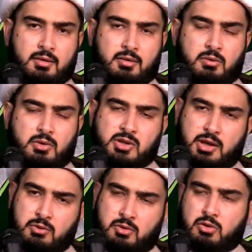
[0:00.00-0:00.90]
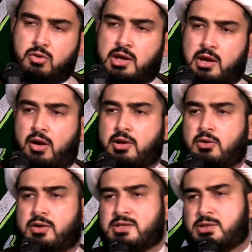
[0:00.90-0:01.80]
which again, you can argue
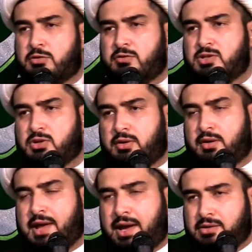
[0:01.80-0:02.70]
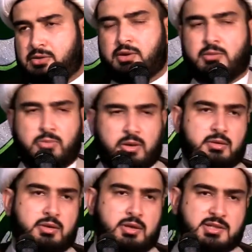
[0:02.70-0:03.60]
that surveys are not accurate, but
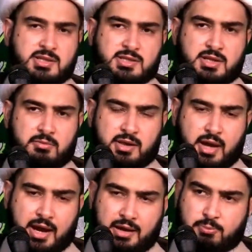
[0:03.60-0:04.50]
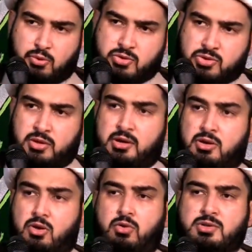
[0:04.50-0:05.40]
this is something I personally
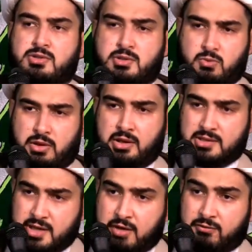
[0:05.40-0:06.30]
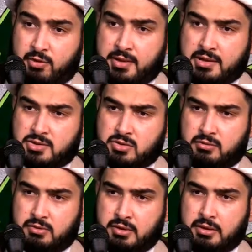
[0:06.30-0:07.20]
notice as well, aside from that
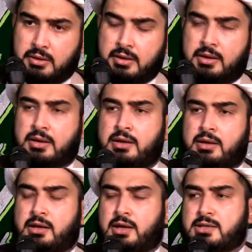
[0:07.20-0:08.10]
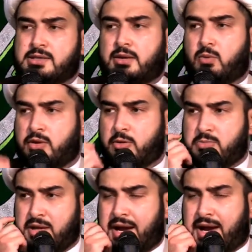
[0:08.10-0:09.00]
survey, is that when they're
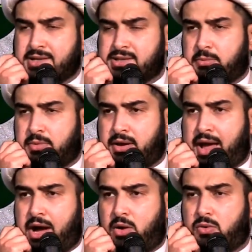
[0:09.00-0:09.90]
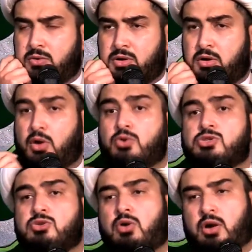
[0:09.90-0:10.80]
being asked about how close
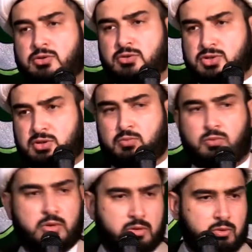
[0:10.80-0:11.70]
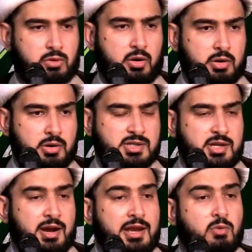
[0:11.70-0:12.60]
you are to someone, or is there
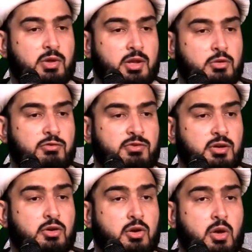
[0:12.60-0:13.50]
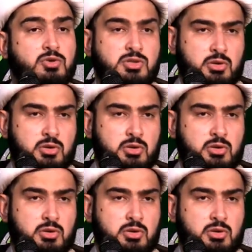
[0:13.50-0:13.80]
anyone that you feel close to?